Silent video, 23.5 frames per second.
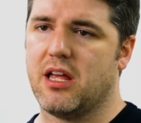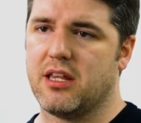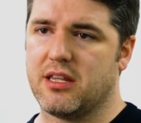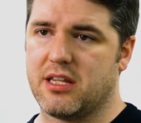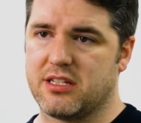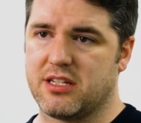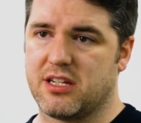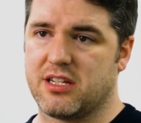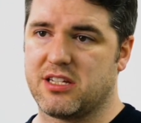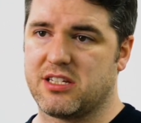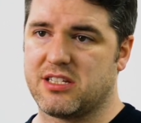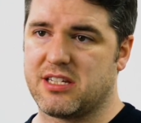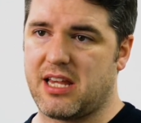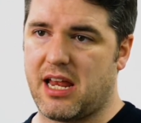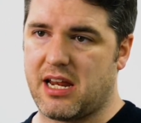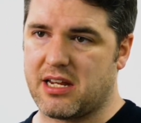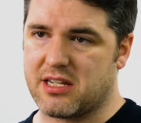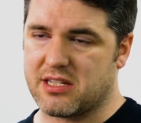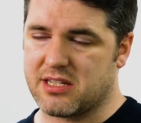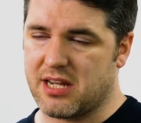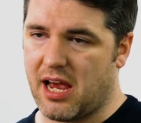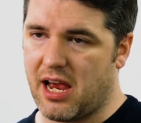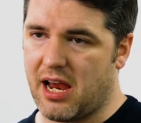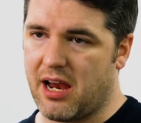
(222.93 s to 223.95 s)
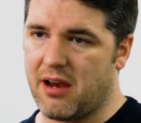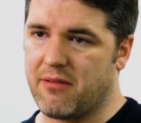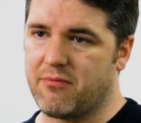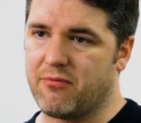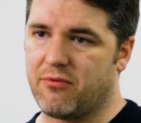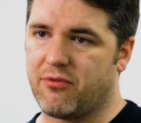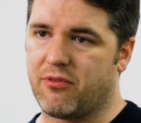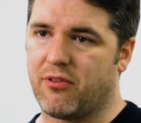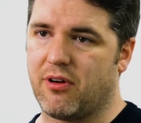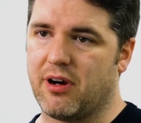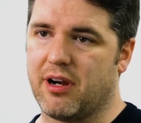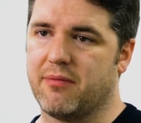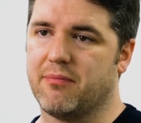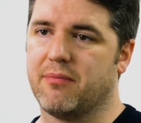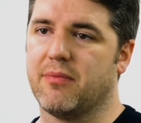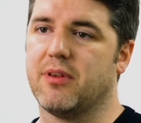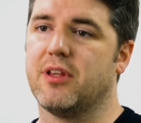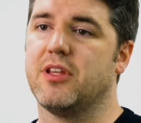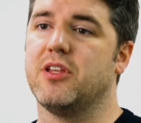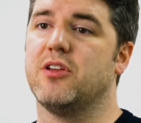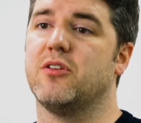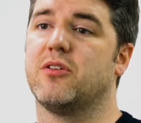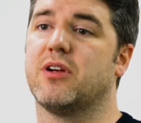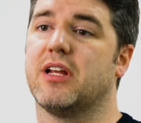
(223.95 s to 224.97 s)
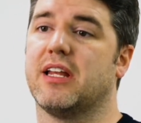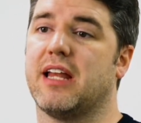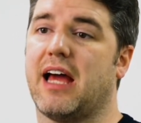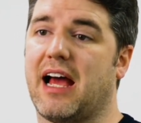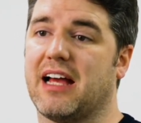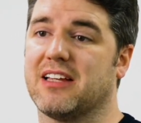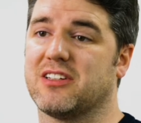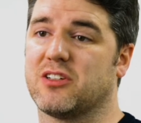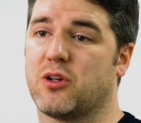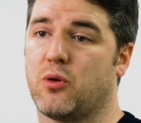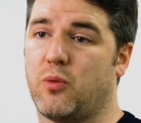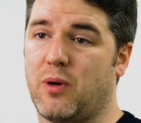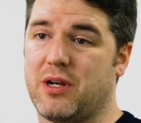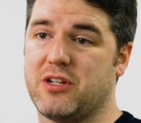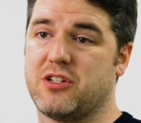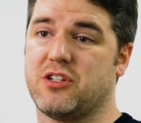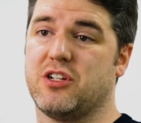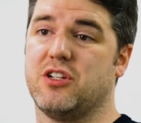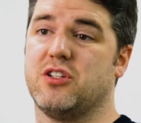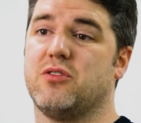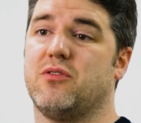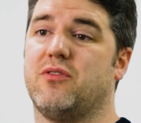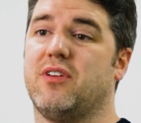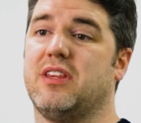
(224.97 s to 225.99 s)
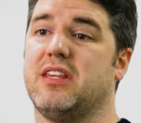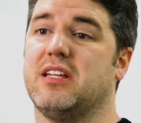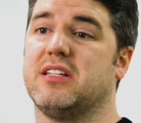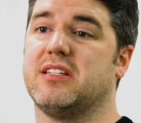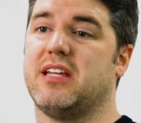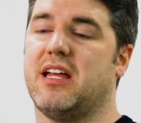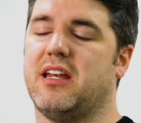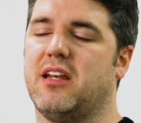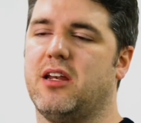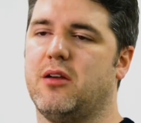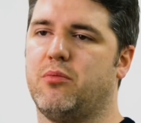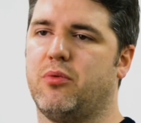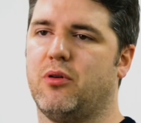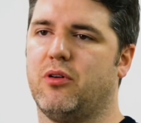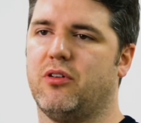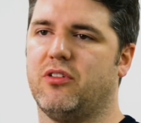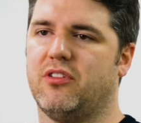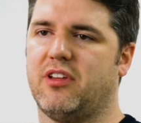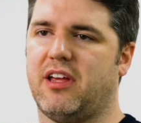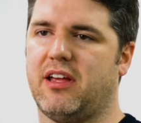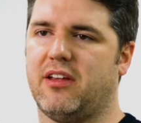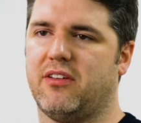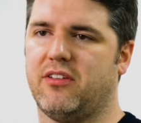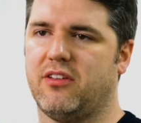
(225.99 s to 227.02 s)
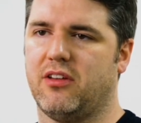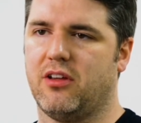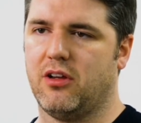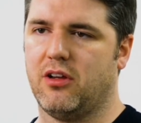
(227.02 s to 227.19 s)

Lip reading: there's a set time frame that you can ask questions within the tender process.